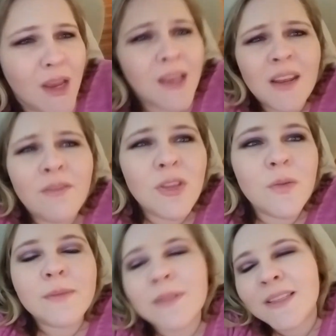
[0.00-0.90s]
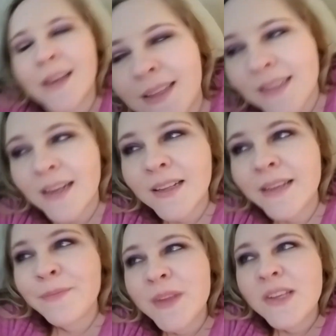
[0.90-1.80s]
And even though I'm sick, it's kind of
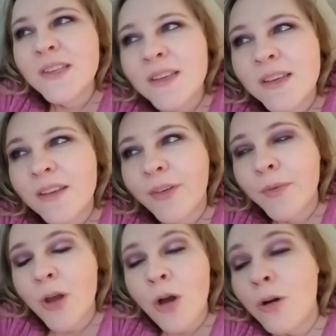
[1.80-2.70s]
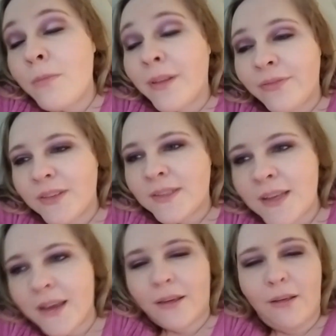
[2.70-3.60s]
like if I'm at home, I feel sick,